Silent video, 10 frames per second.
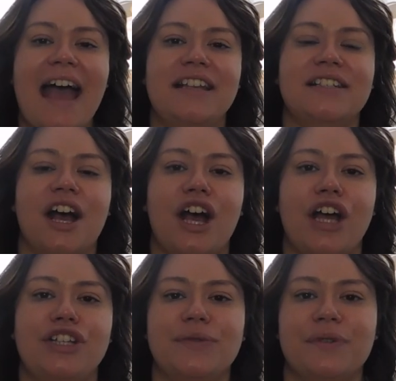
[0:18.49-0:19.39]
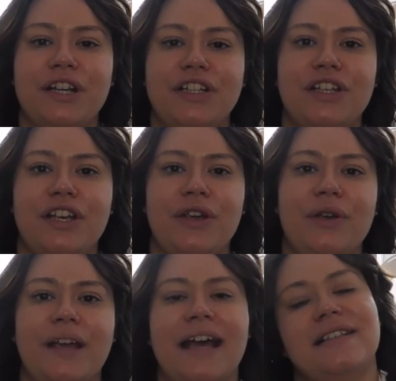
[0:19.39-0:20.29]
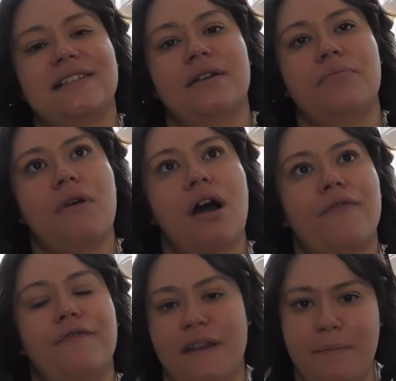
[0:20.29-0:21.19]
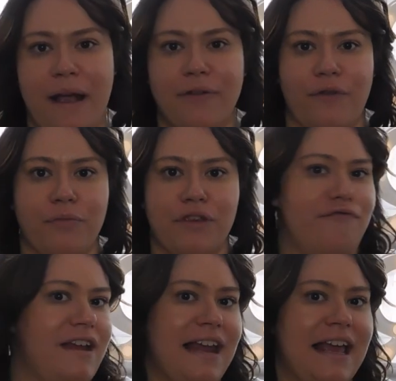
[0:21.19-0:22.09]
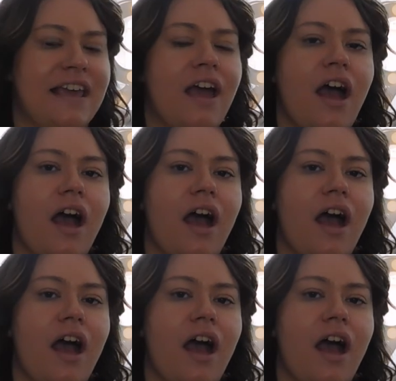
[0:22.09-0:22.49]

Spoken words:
and I just wanted to get some feedback from you really.